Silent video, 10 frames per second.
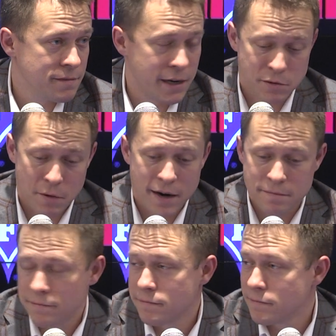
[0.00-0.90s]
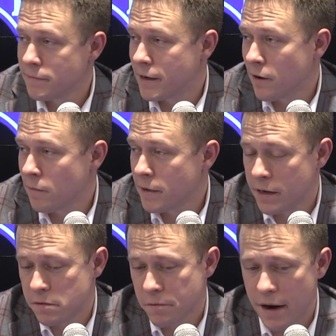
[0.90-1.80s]
He was right. You know, I mean,
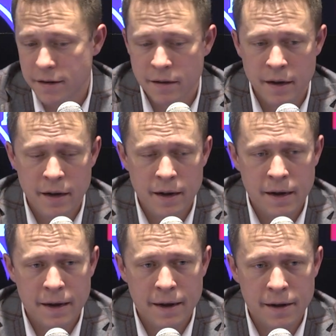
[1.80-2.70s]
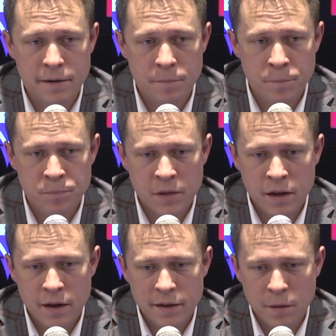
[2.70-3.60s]
he was right. And
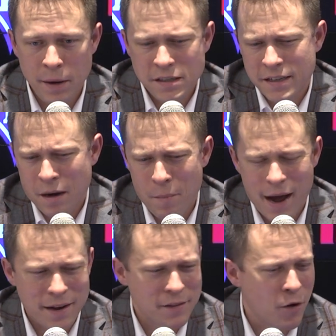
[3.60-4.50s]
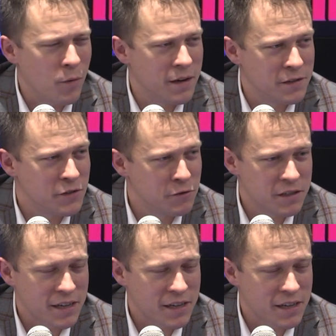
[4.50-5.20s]
the best thing about it, though, is you